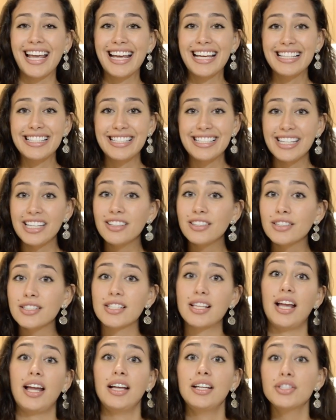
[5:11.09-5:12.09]
seals,
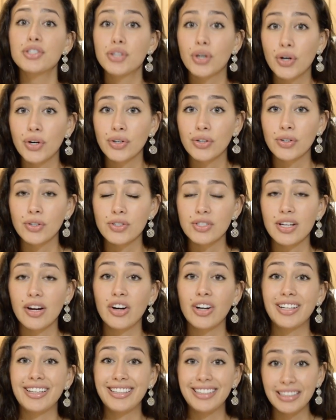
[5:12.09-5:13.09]
and turtles
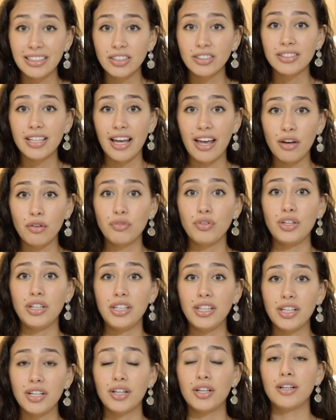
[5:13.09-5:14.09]
are killed every
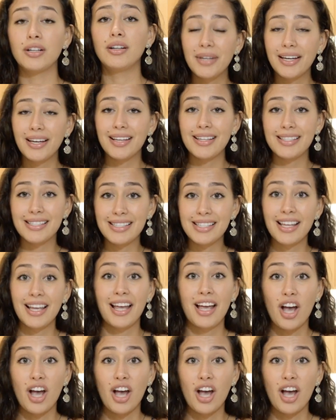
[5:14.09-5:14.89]
year because